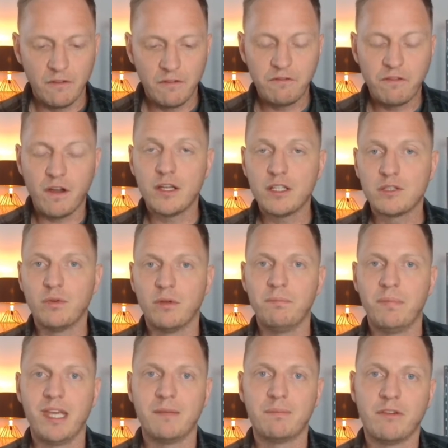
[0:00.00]
The first
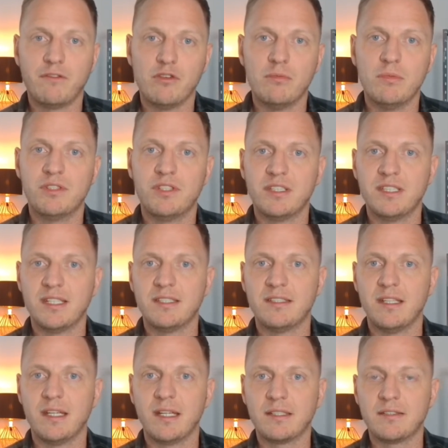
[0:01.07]
one being performance
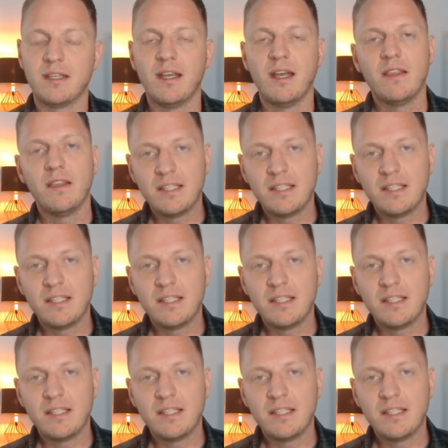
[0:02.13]
statistics,